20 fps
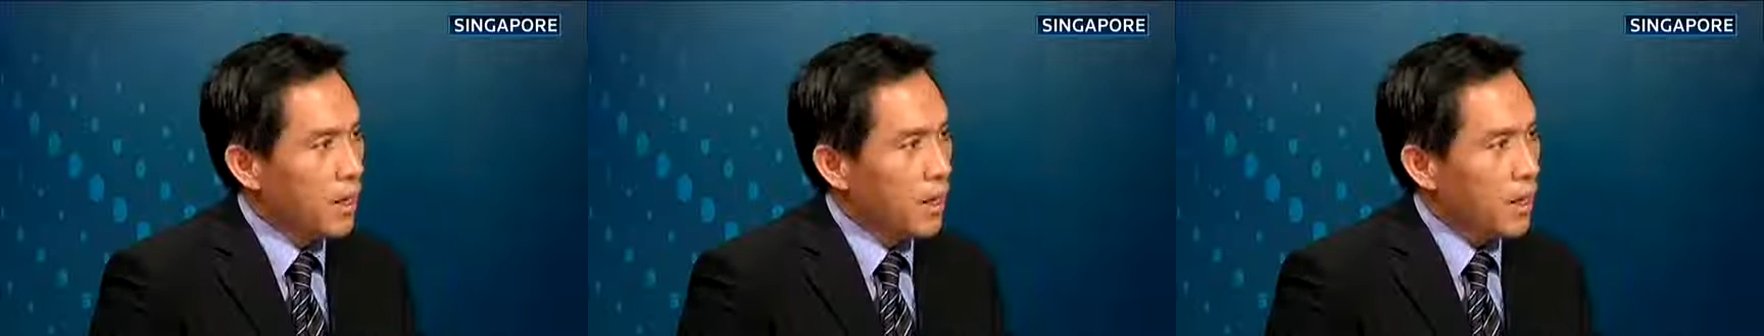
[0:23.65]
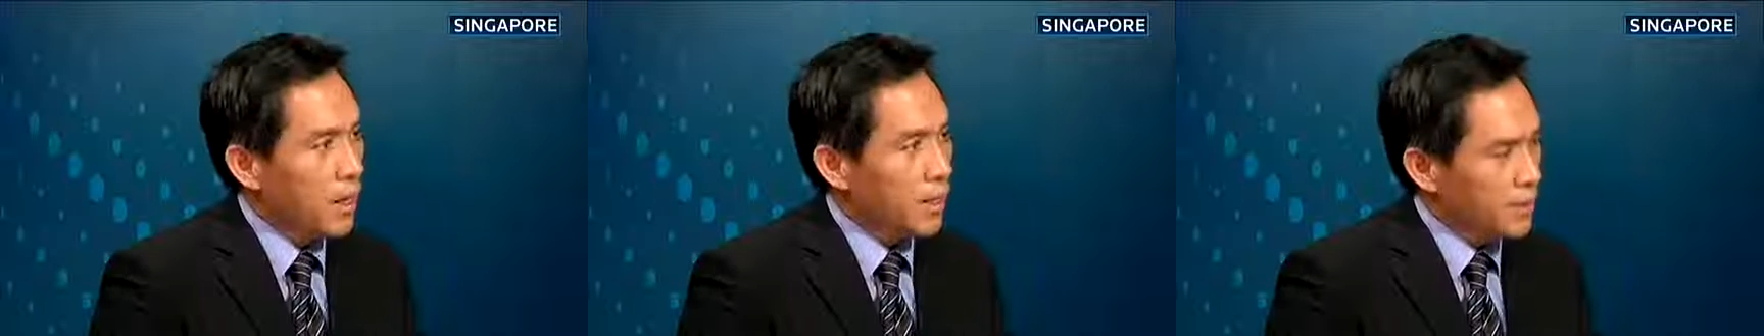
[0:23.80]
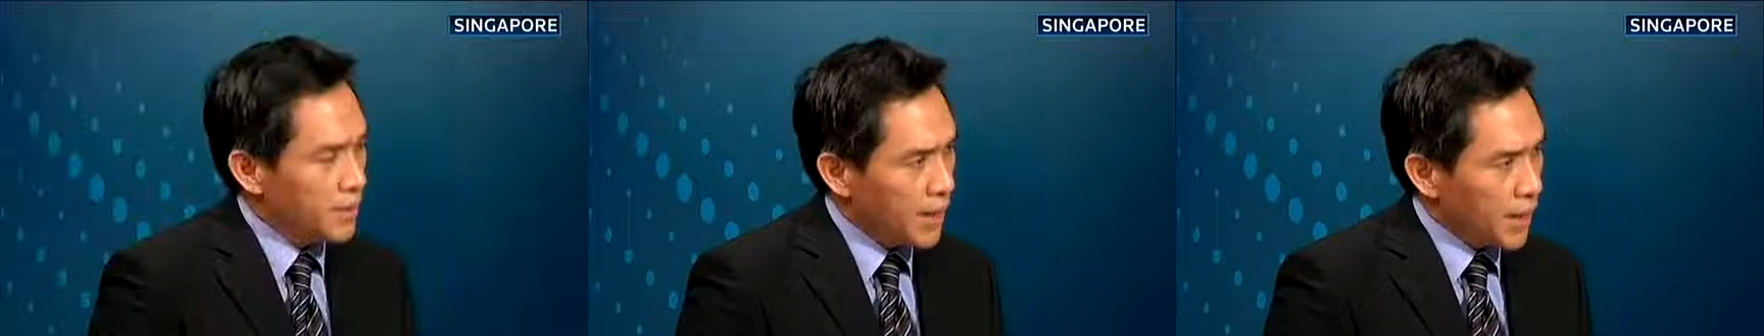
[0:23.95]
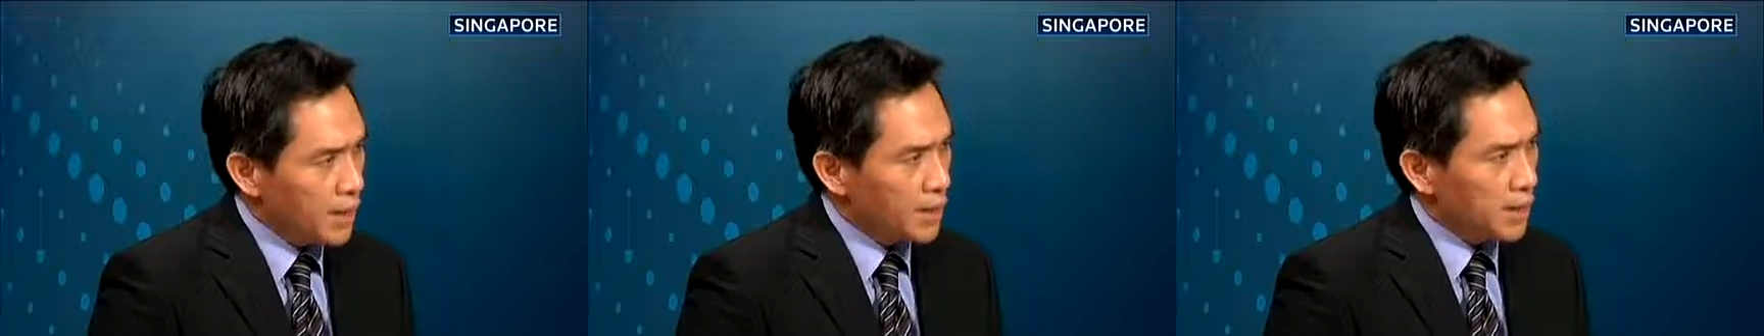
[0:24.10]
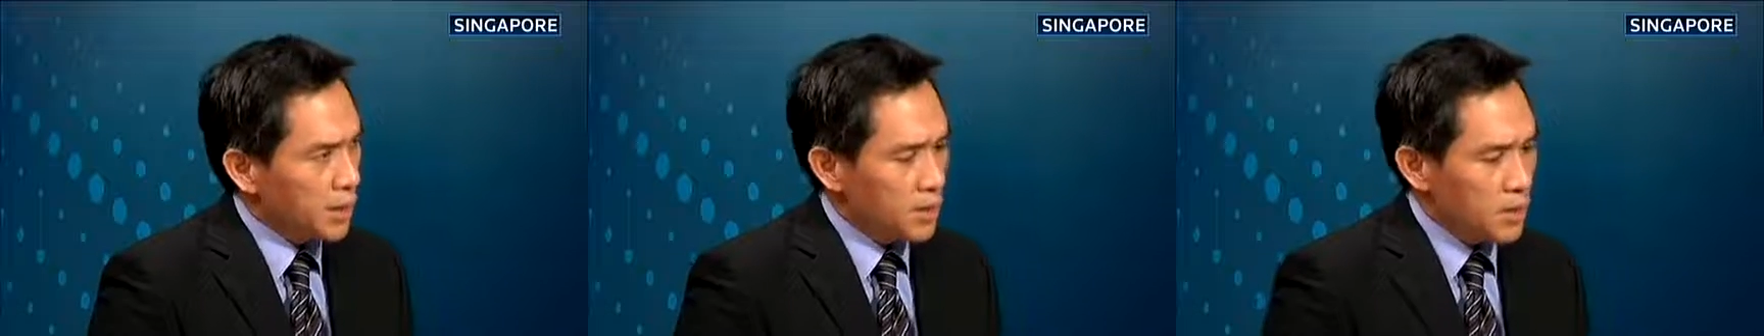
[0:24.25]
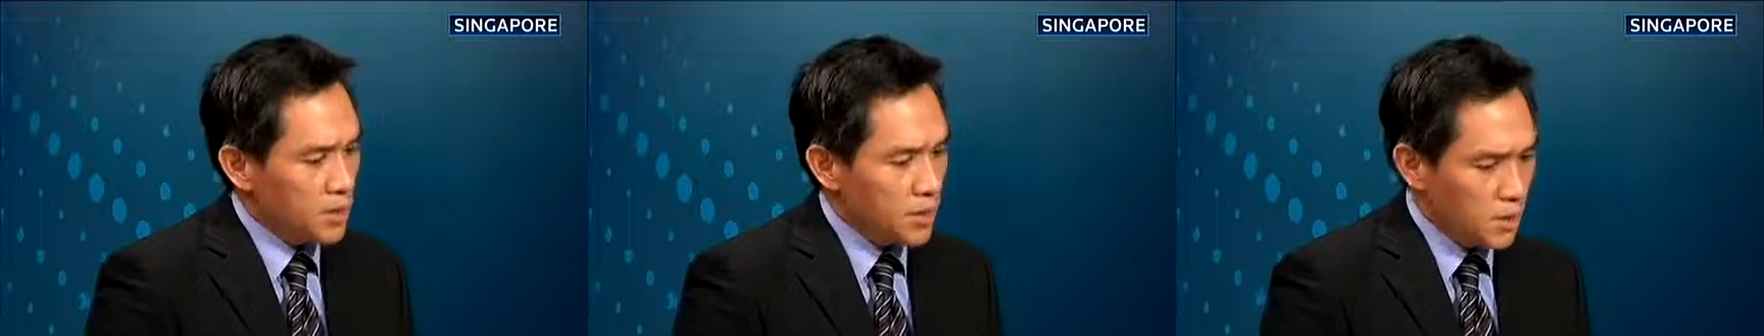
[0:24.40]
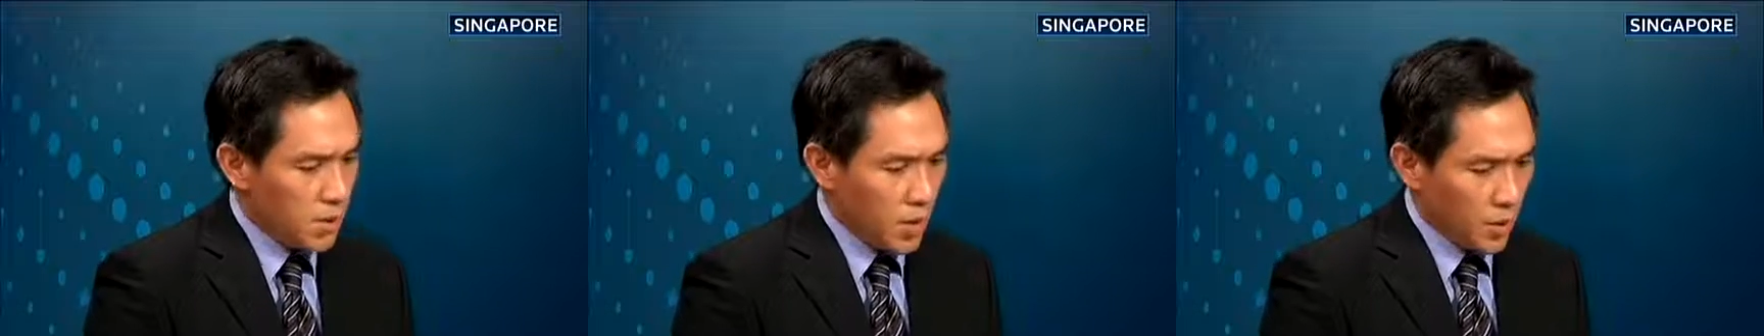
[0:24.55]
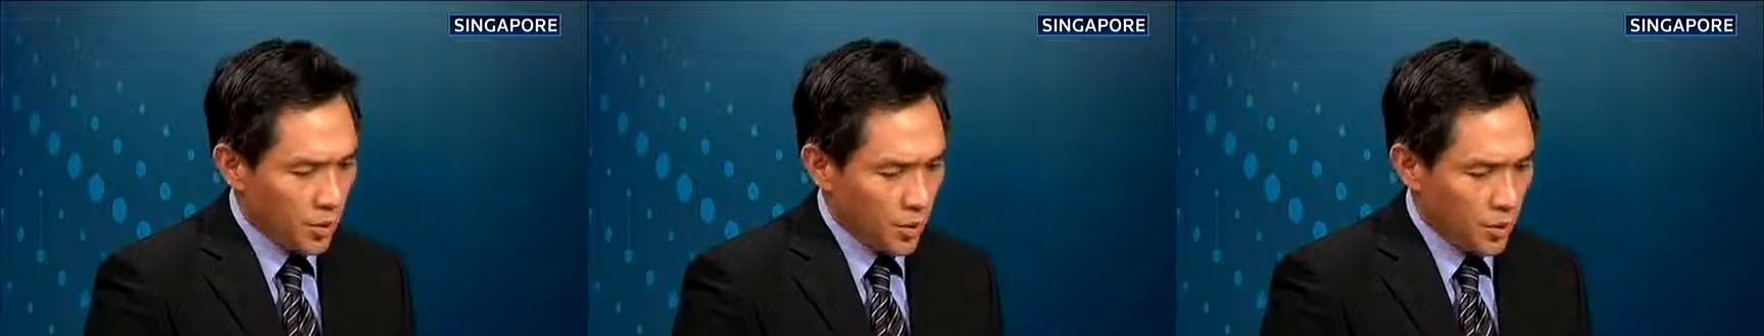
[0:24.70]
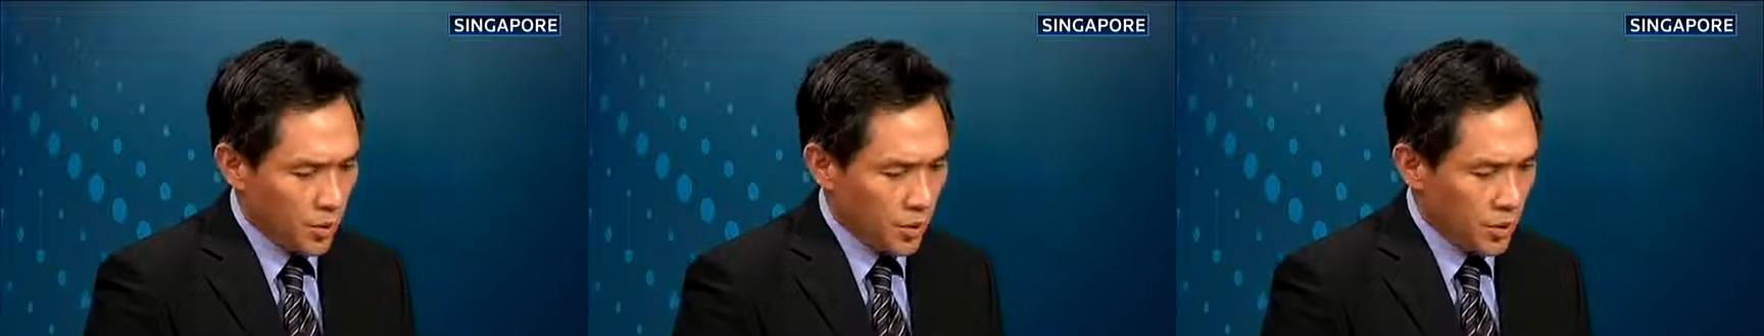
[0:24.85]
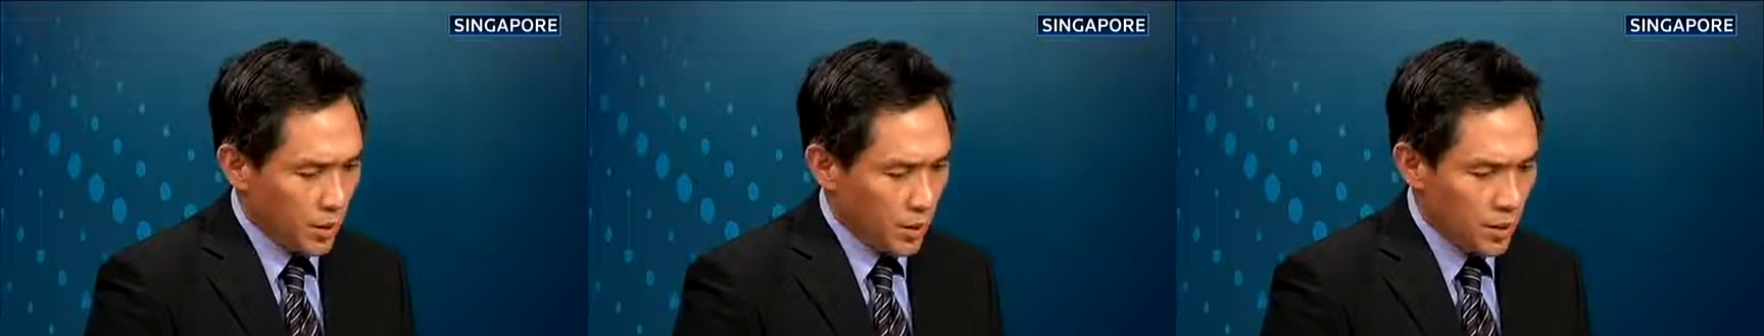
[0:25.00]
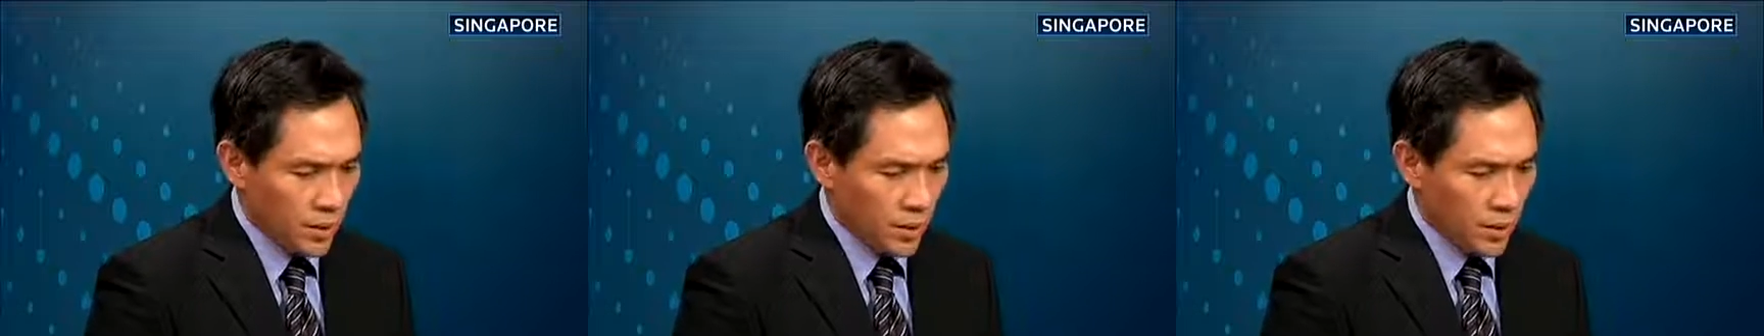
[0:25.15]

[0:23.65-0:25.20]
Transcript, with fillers: Uh, Daniel, let me start with you.